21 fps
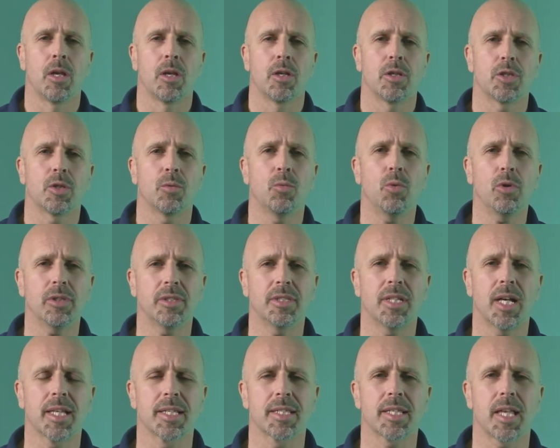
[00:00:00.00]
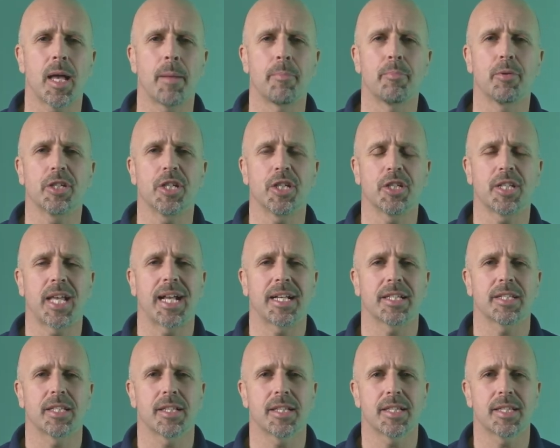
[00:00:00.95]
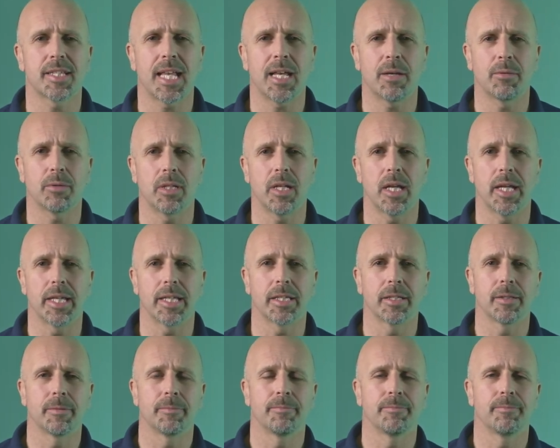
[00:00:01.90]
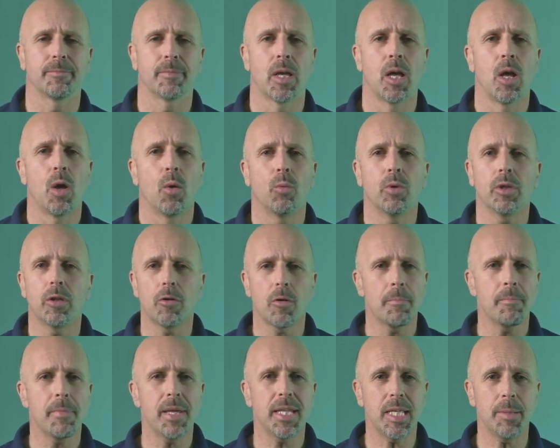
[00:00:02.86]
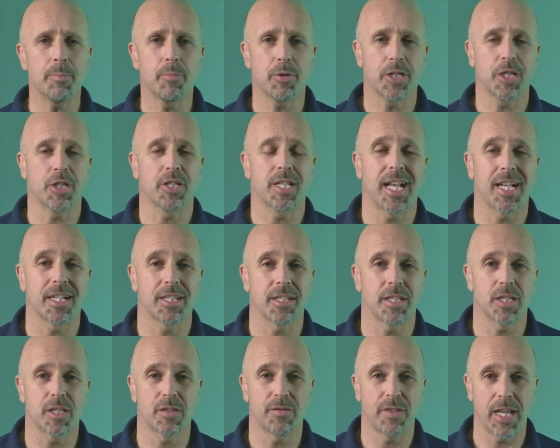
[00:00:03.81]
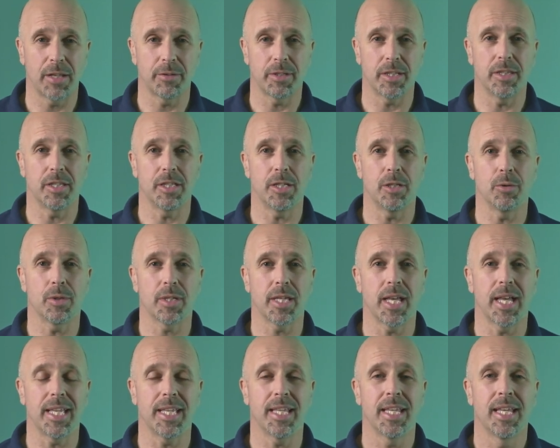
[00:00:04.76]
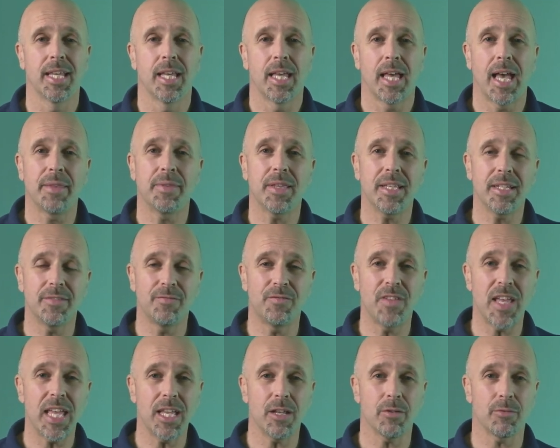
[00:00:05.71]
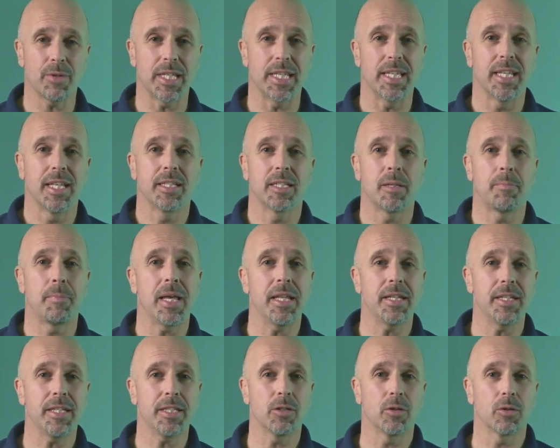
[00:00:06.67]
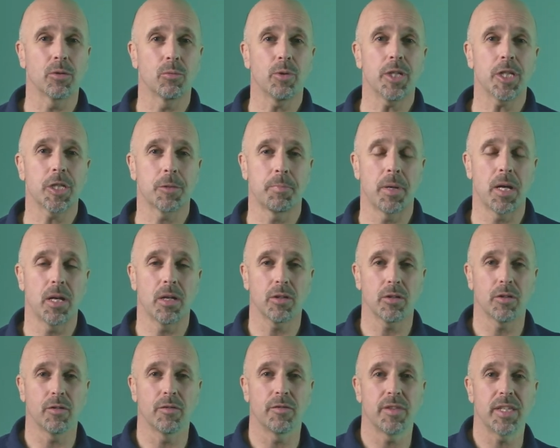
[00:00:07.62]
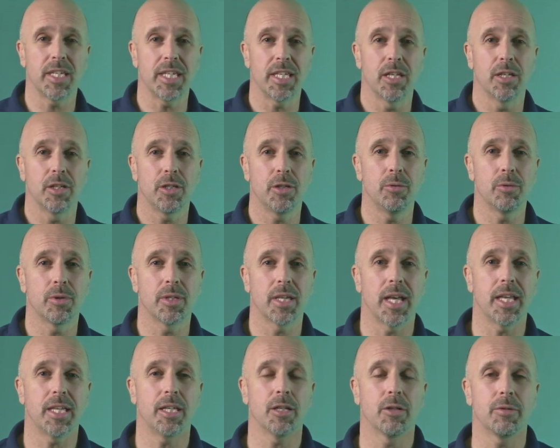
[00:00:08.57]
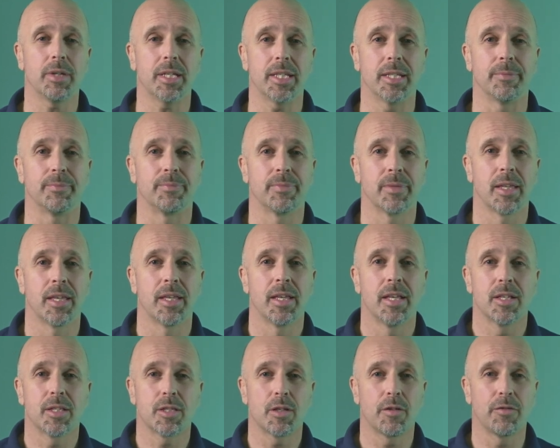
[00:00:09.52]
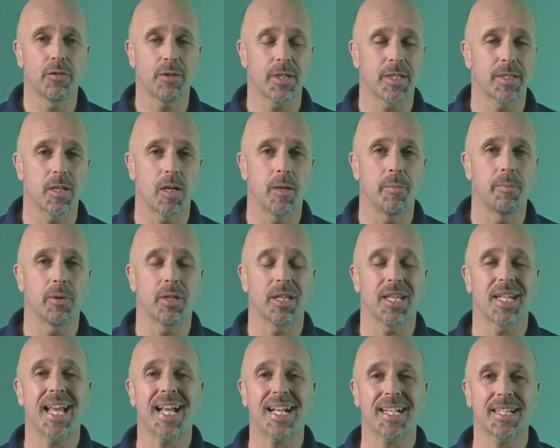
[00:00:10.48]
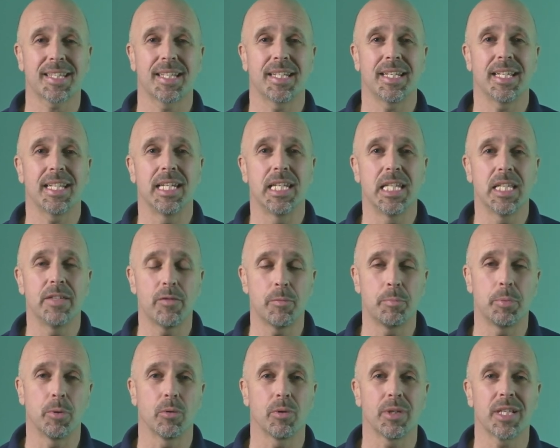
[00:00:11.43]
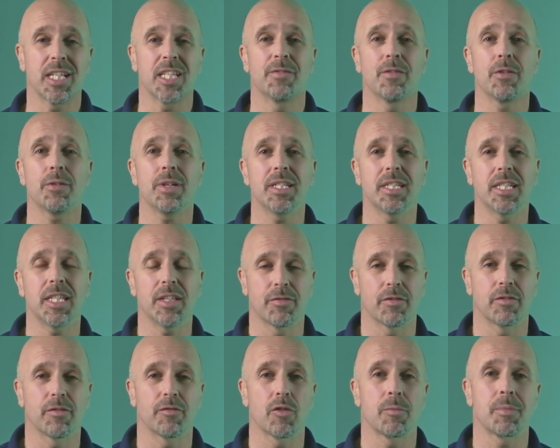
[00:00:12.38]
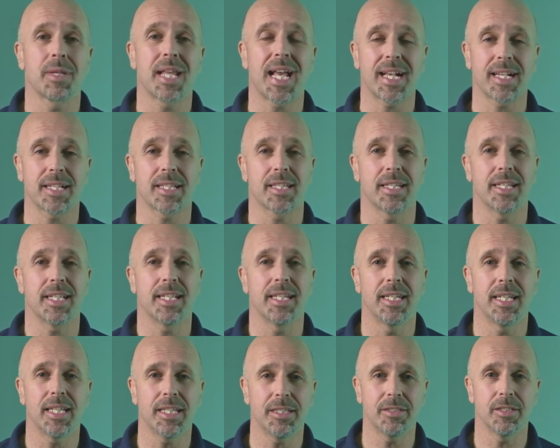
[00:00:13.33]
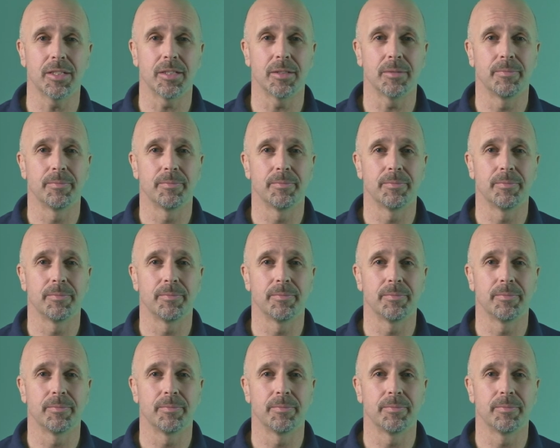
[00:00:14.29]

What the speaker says: So what does a British accent sound like? Well, there are many British accents found in the UK, and they vary depending on which part of the UK you're in. So for example, an accent in Liverpool is very different from an accent in London.